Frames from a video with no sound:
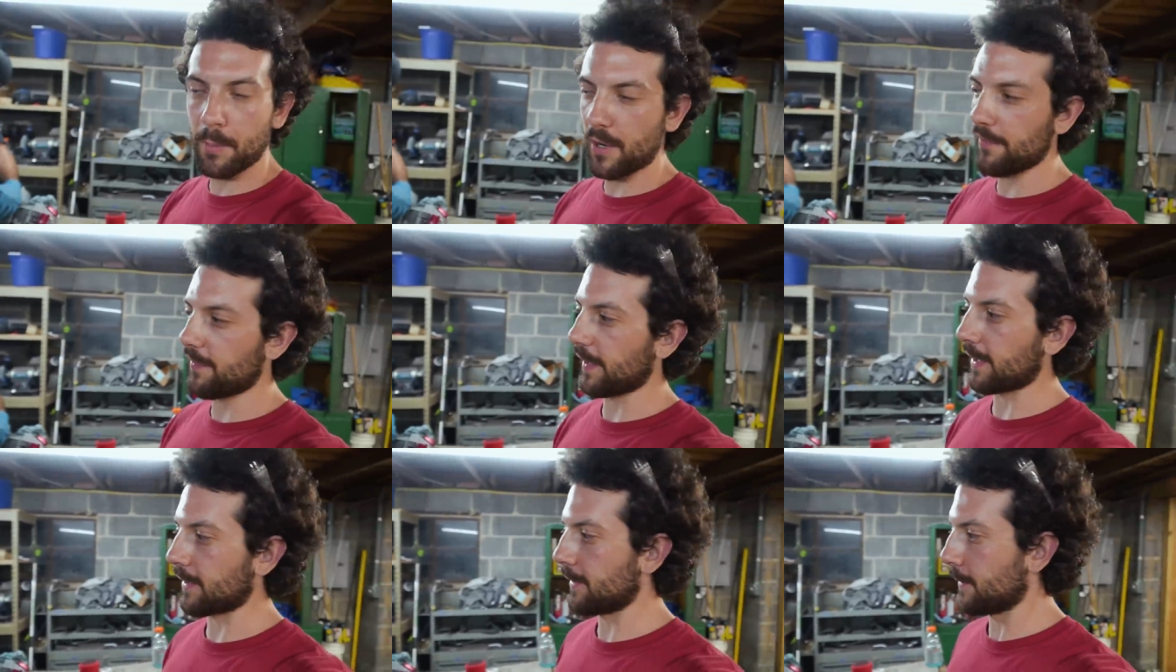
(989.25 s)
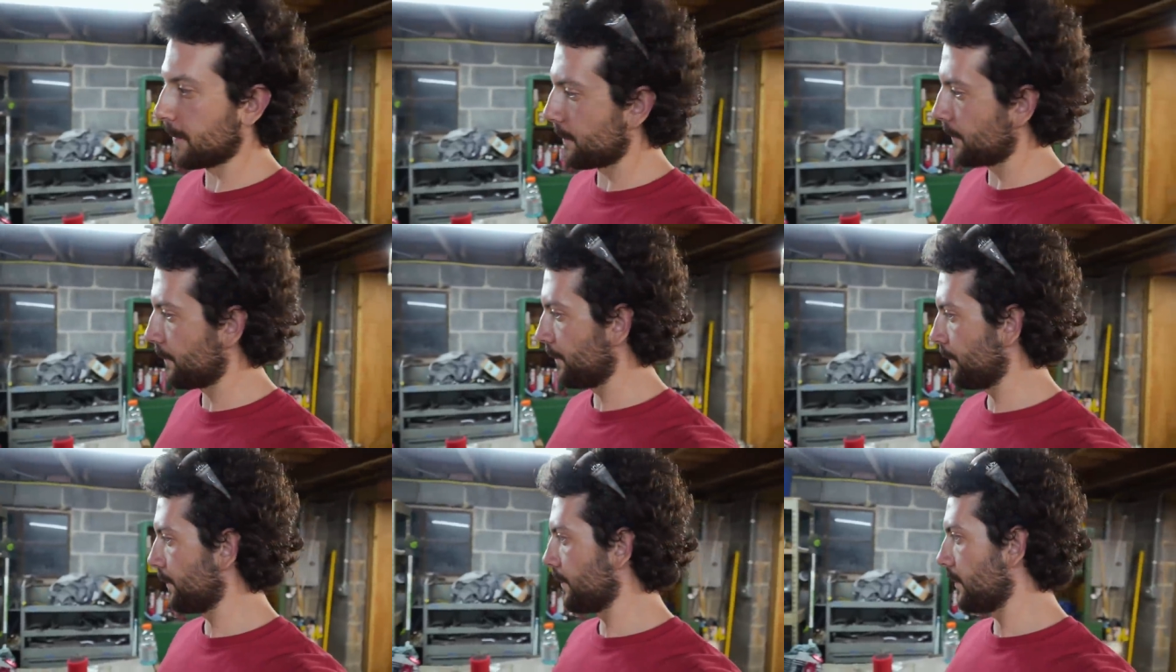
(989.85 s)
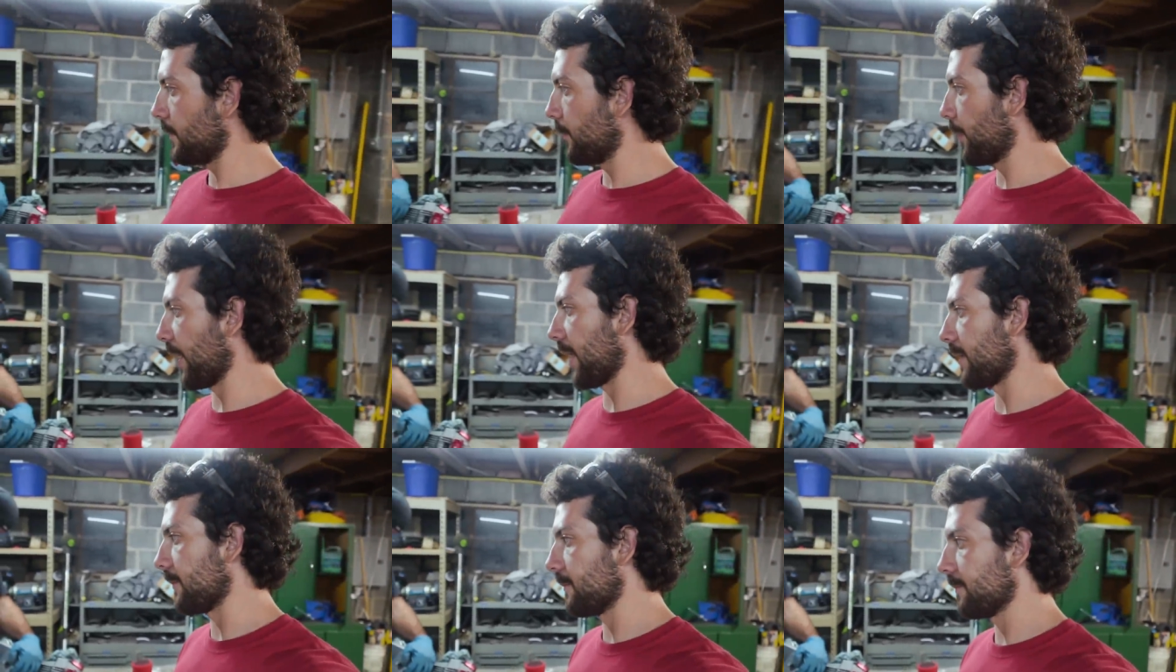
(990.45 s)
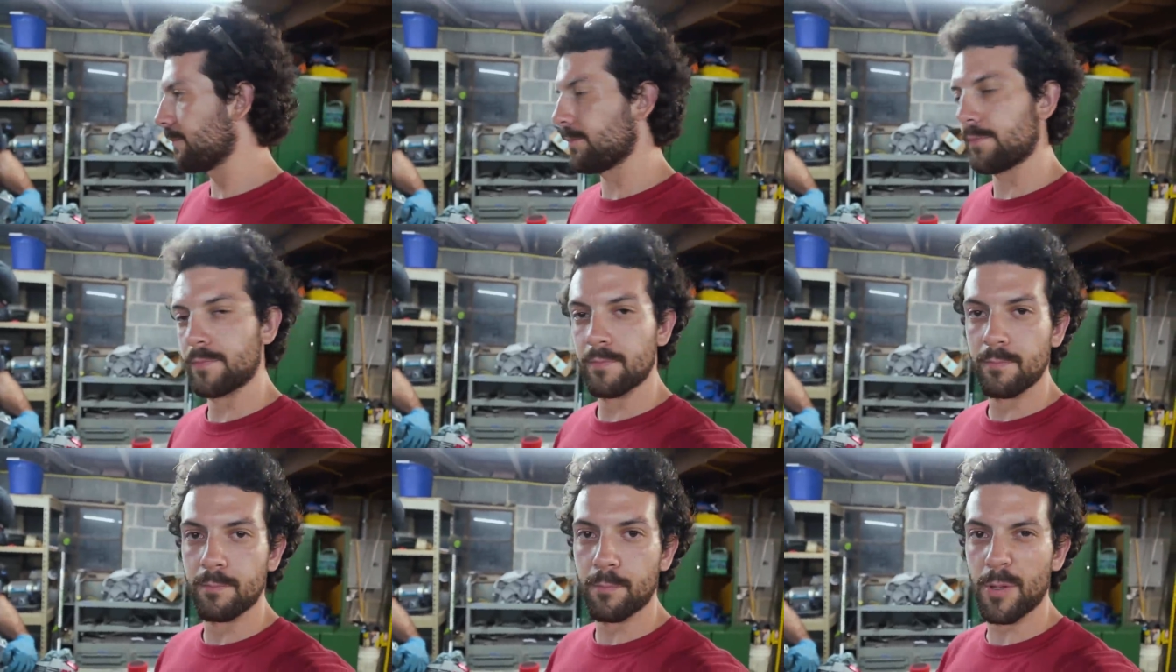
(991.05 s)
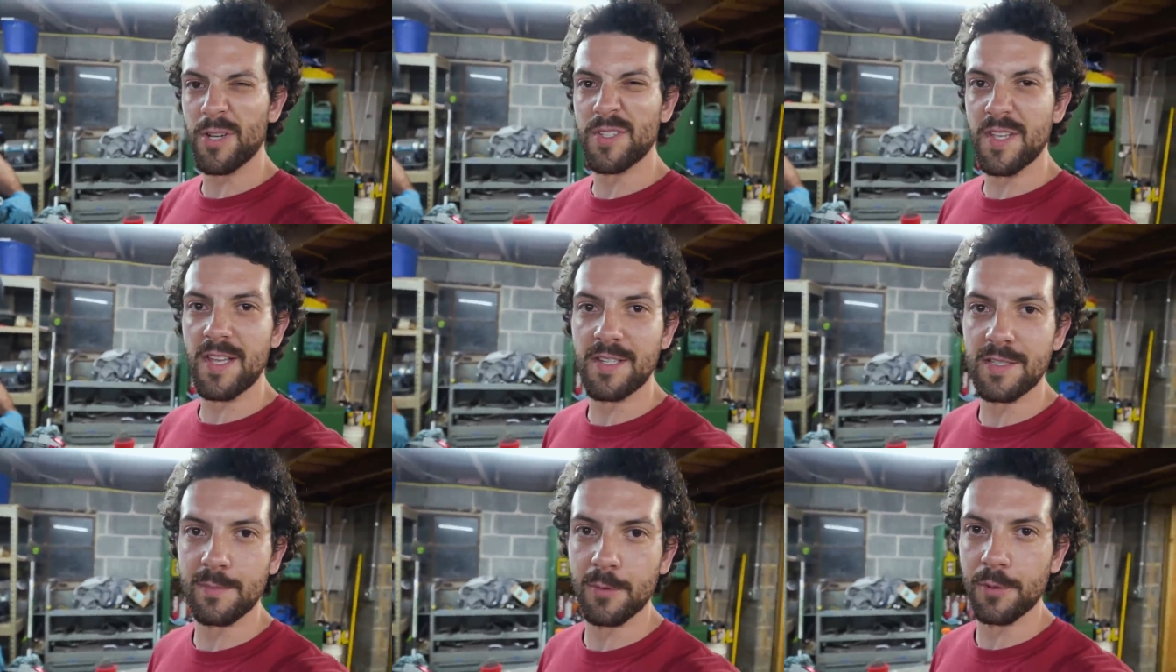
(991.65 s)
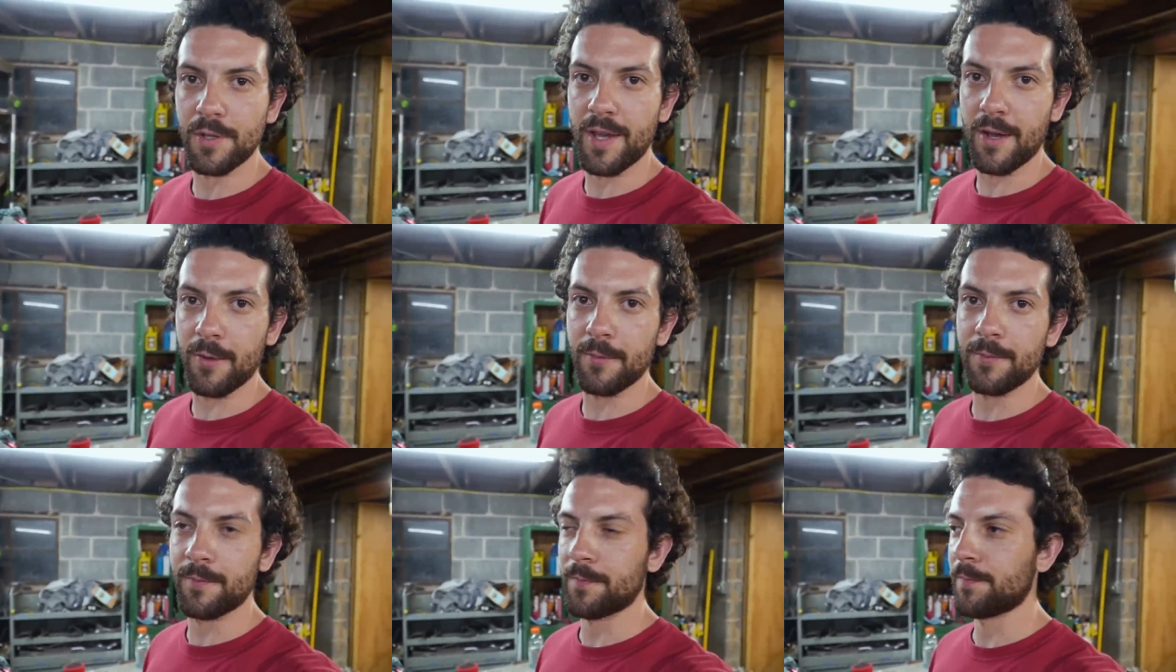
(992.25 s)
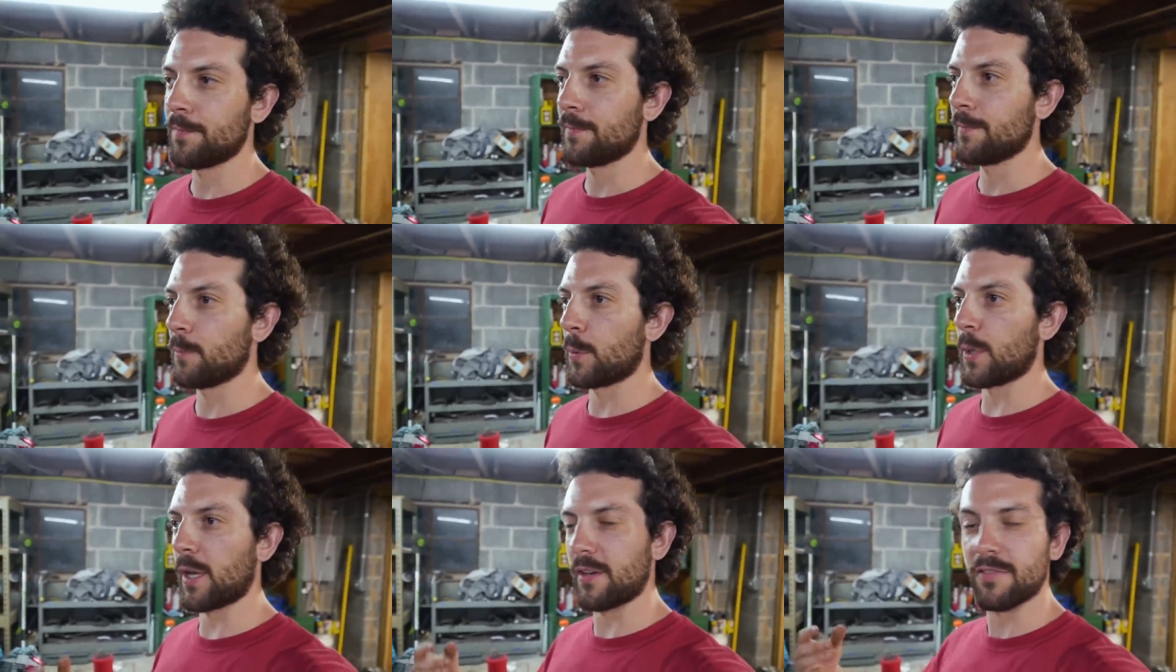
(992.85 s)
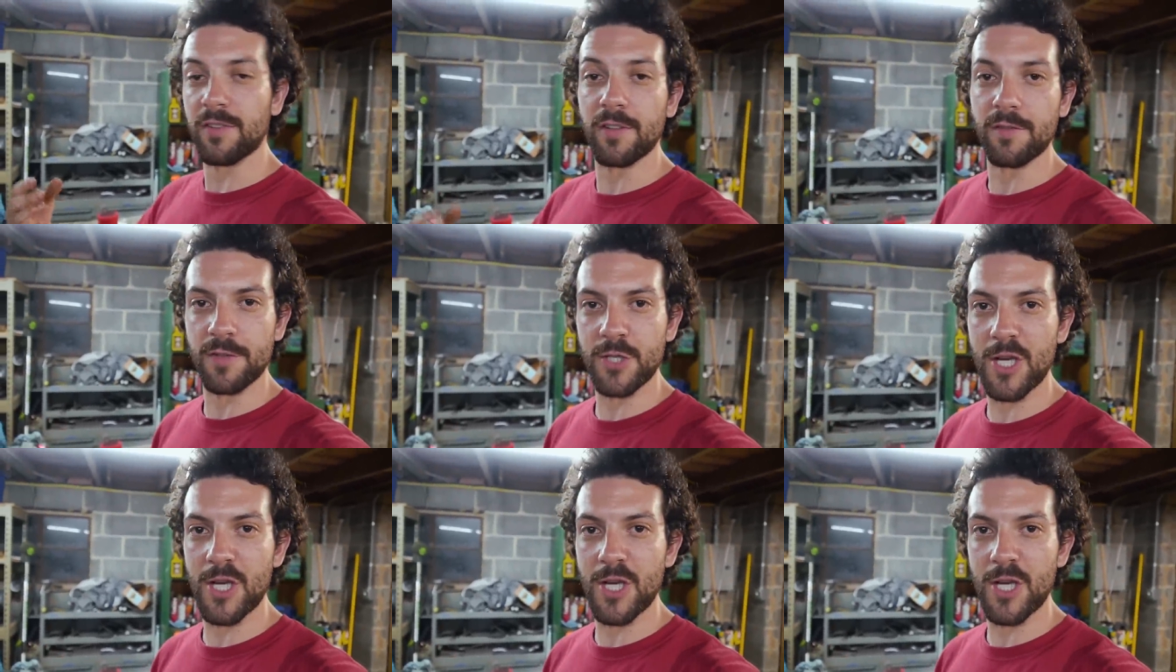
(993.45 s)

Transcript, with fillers: perfect, but presentable now. We're not full of